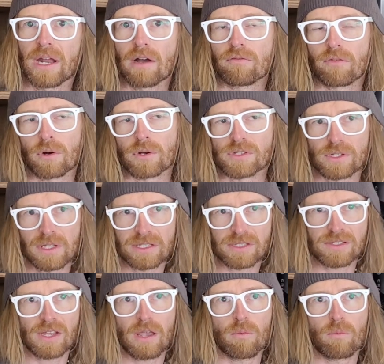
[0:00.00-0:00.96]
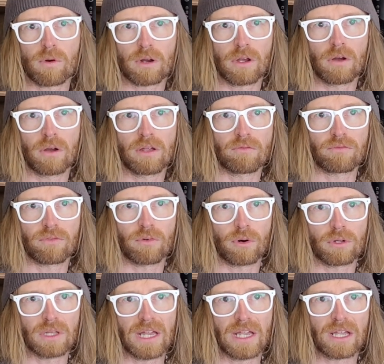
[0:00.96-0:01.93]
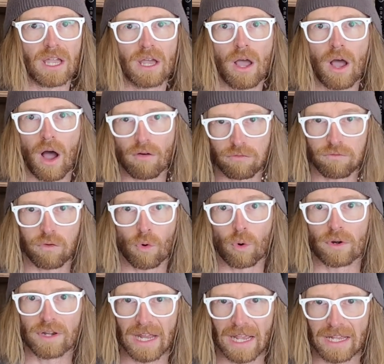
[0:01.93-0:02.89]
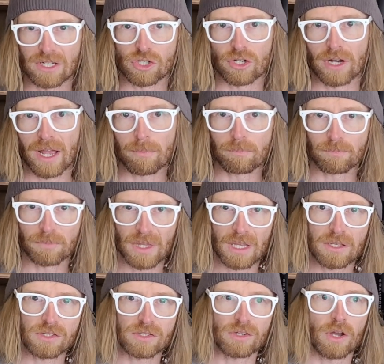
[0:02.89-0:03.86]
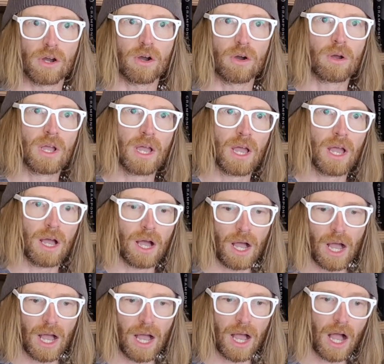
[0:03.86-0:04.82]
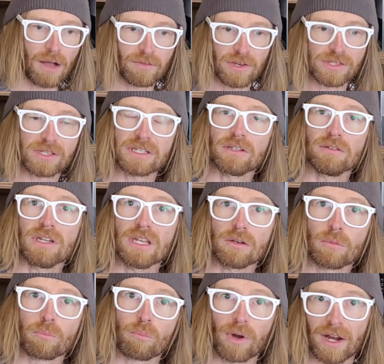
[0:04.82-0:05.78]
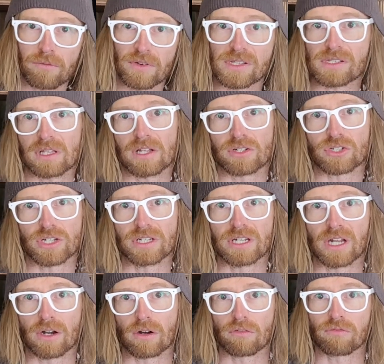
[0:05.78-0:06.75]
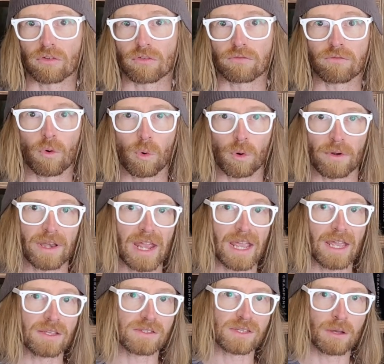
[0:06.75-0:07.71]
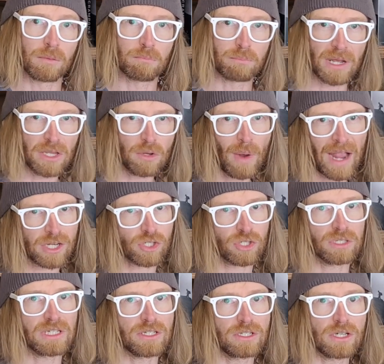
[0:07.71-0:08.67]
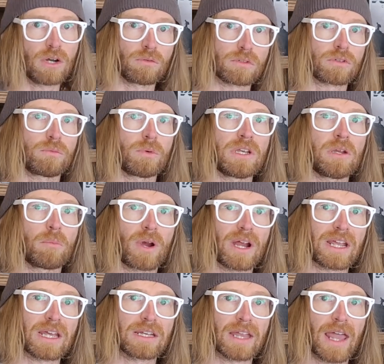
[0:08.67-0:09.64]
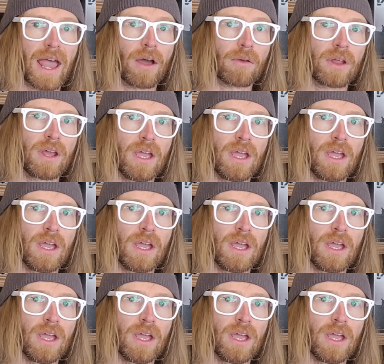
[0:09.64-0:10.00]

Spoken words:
out for. So let's say we're going for like a 4-day trip. So obviously you need breakfast, lunch, and dinner for 4 days, but you actually don't when you break it down,